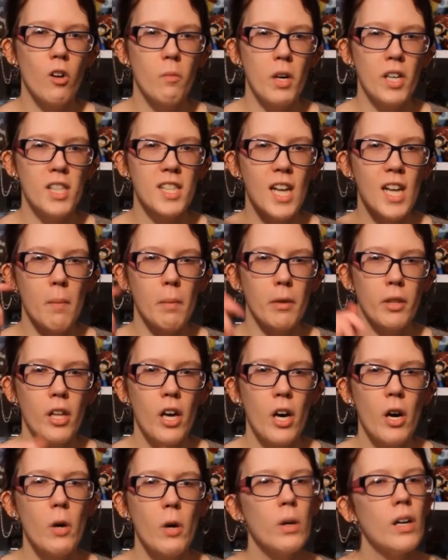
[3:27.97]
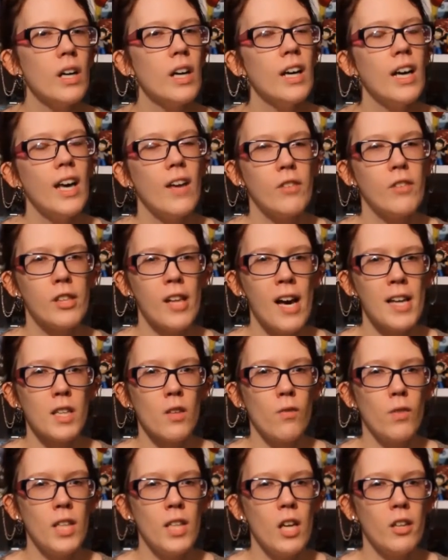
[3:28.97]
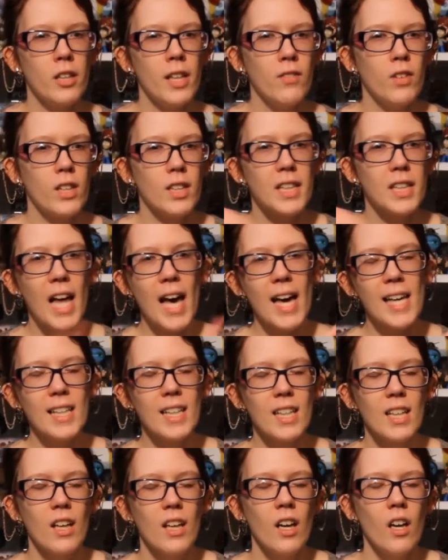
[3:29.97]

box down below. If you liked the video, leave a like.